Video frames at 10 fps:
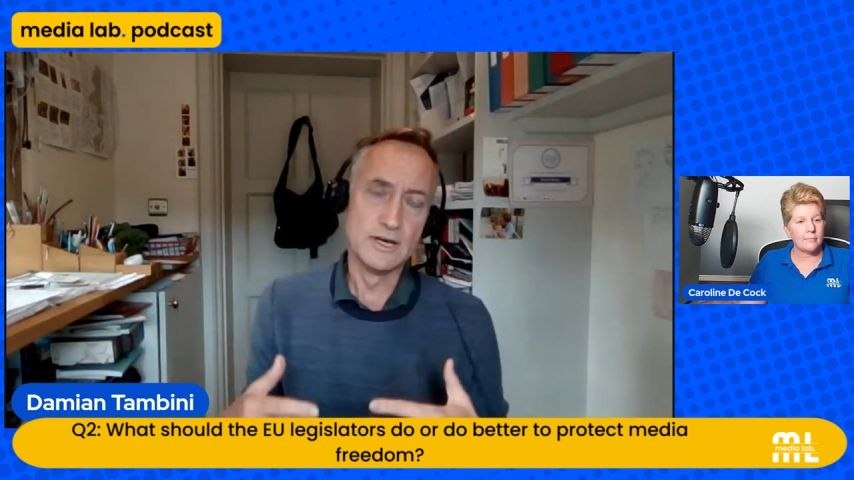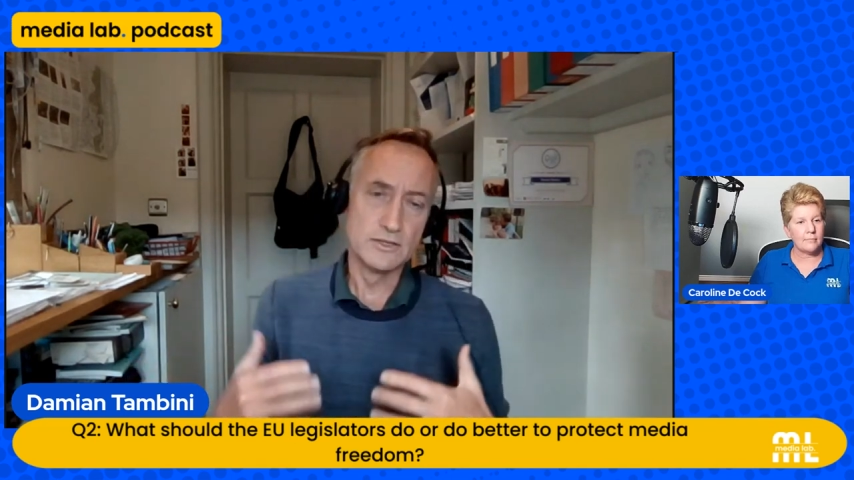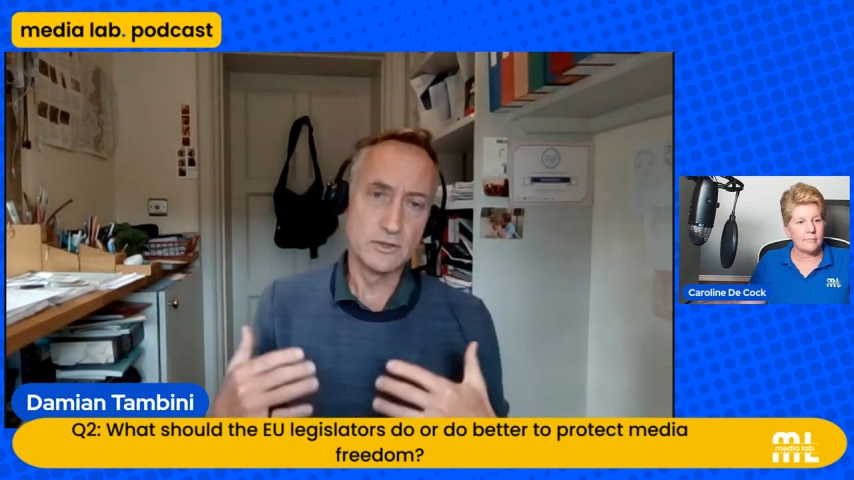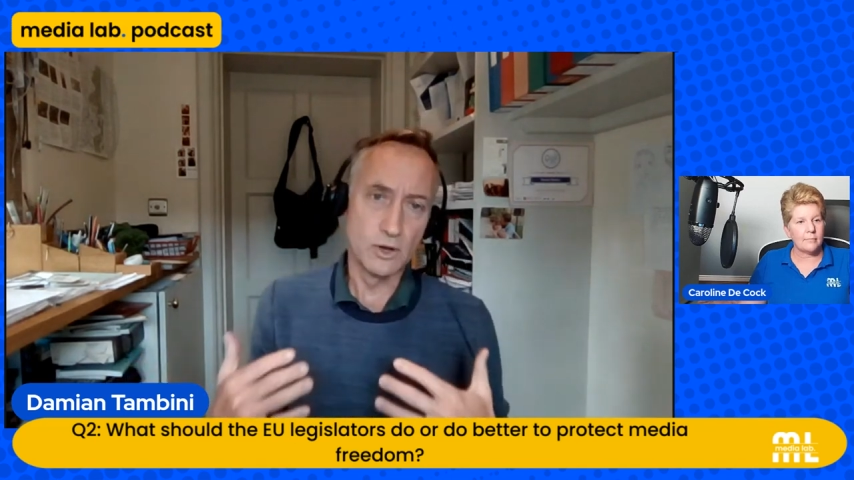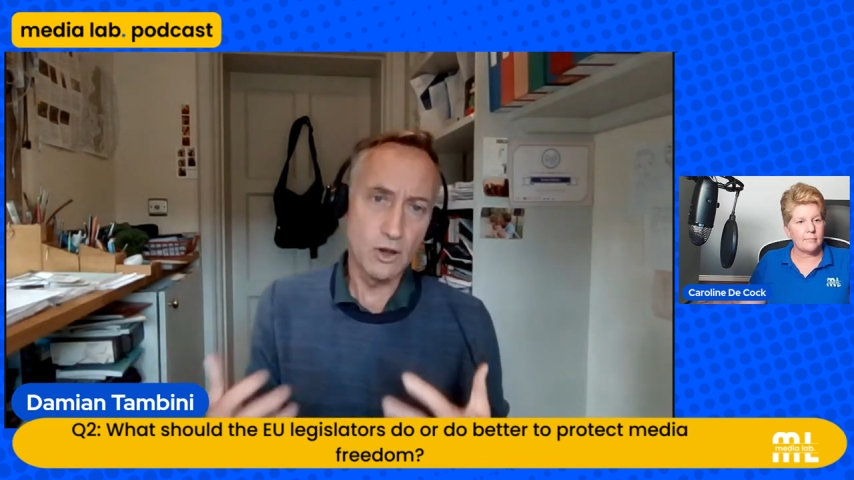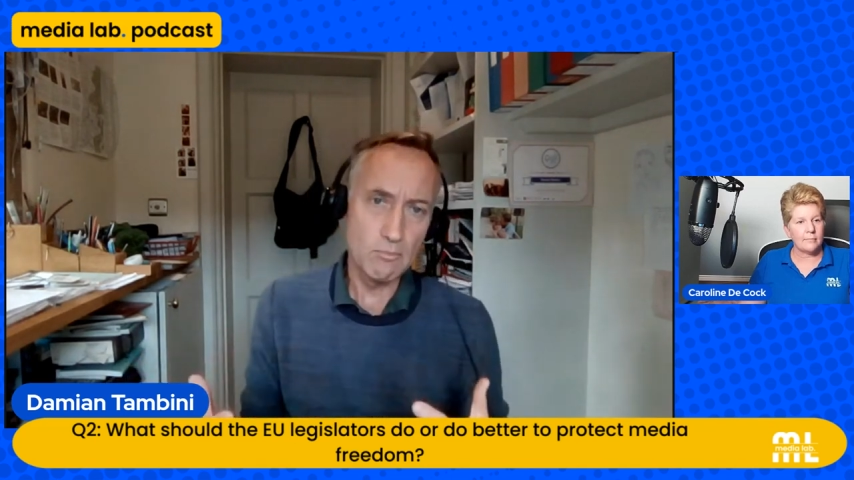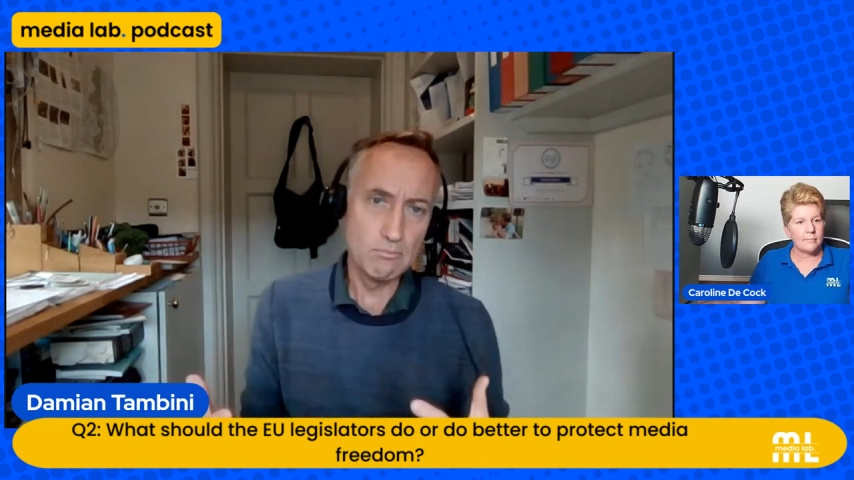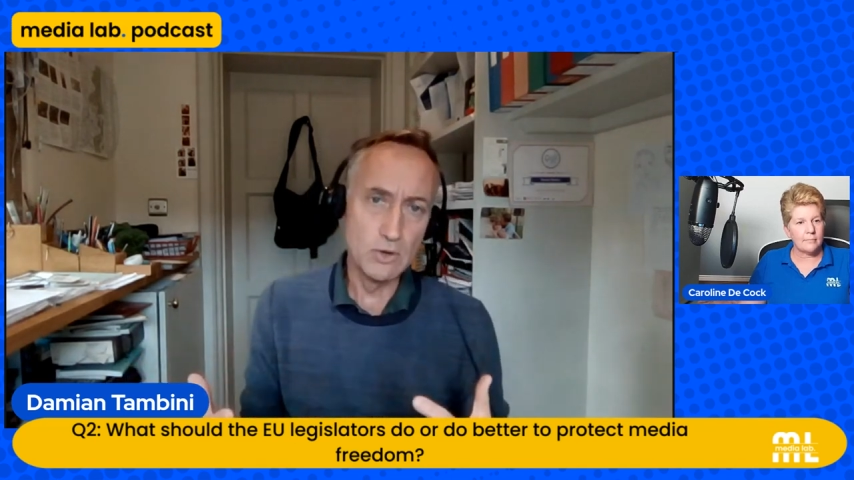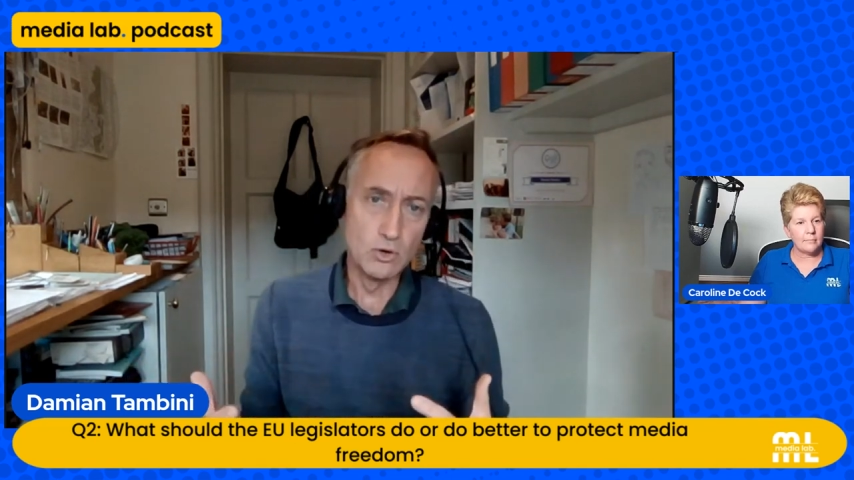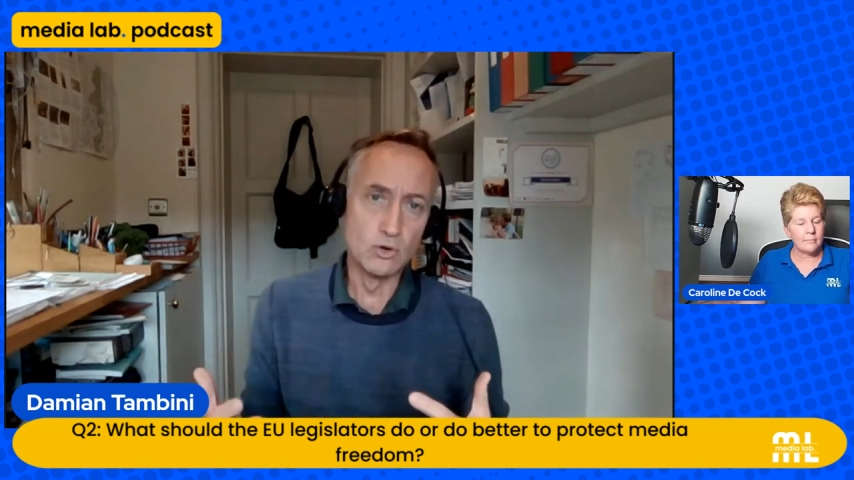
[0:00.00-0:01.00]
do a lot
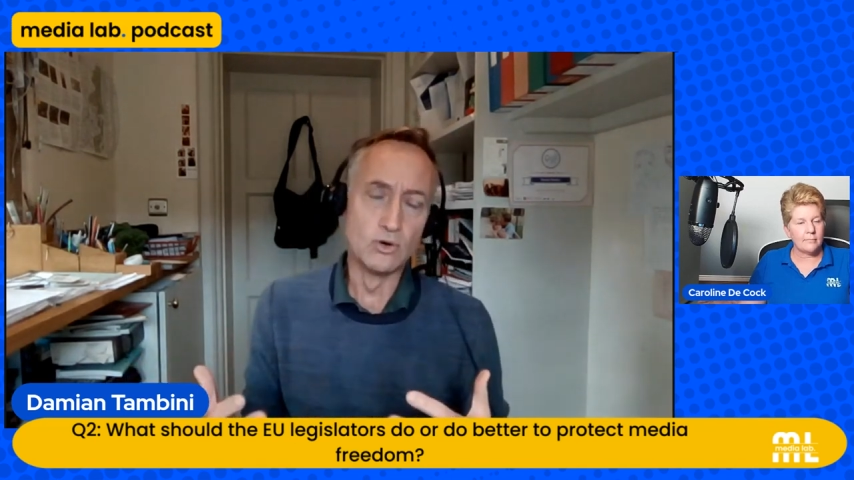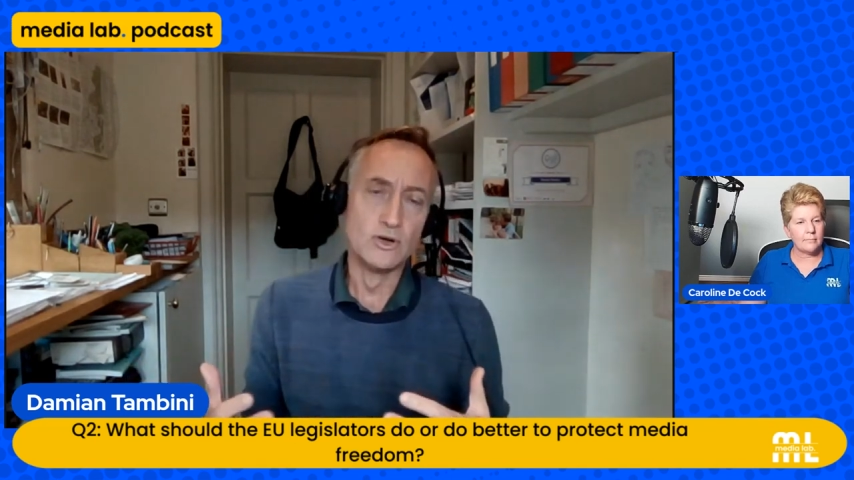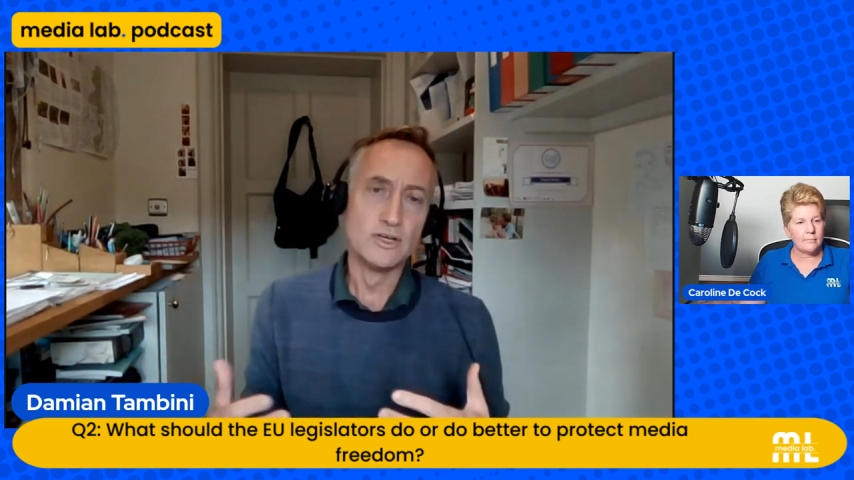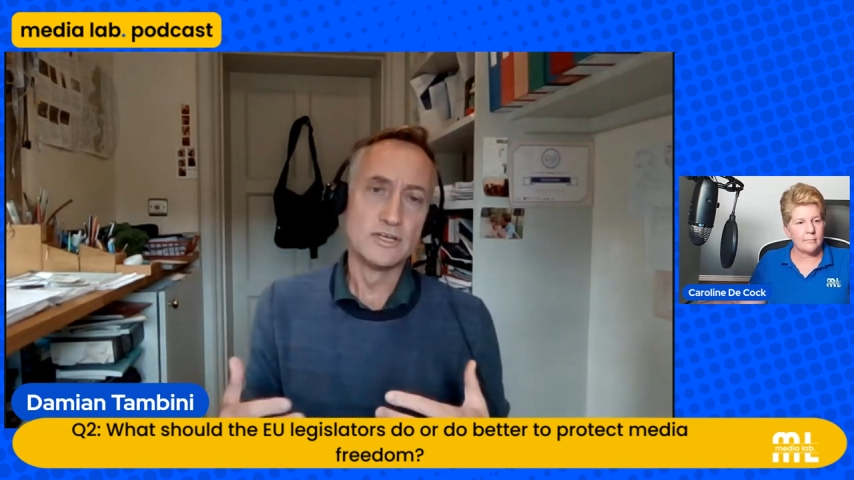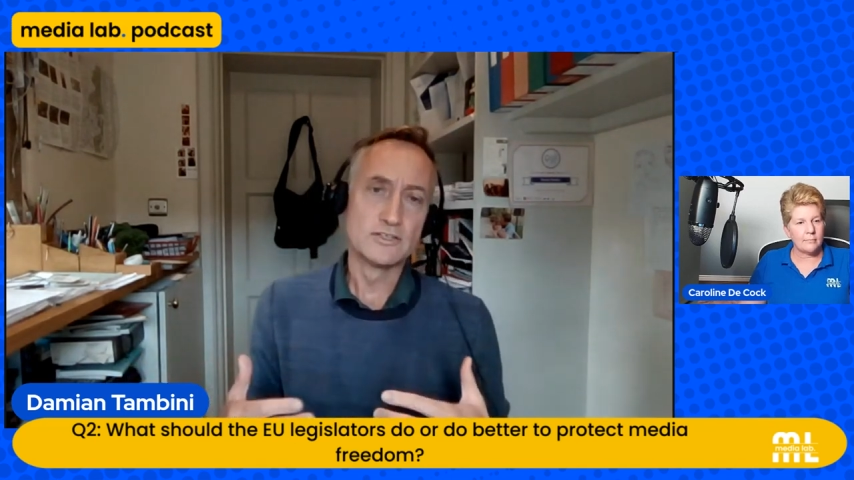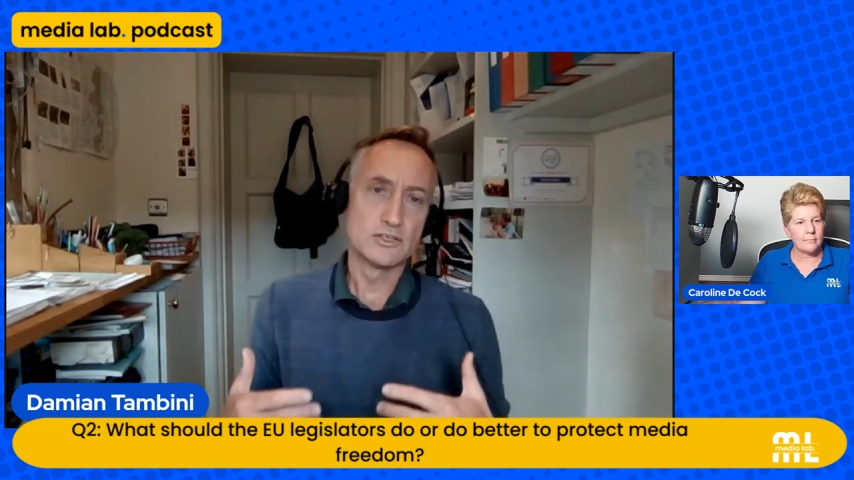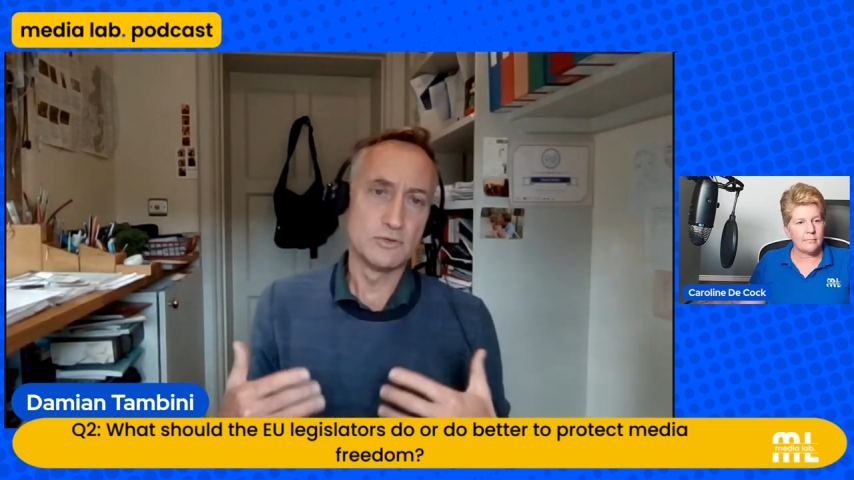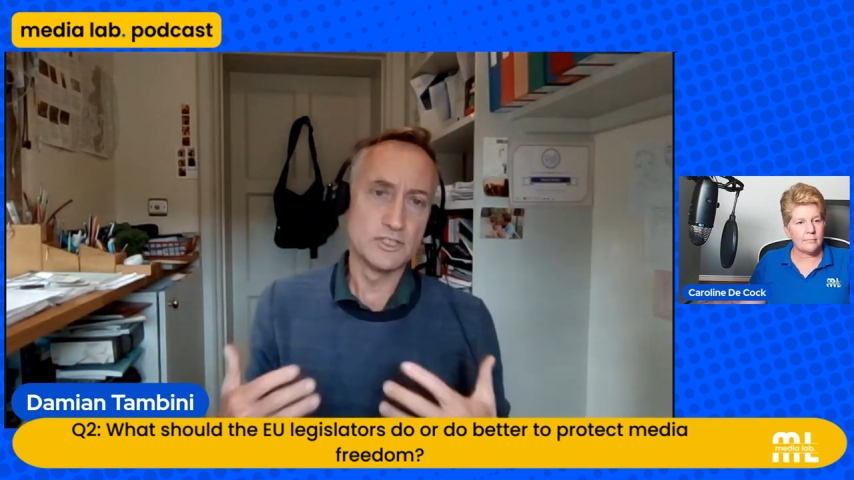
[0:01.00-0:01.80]
more to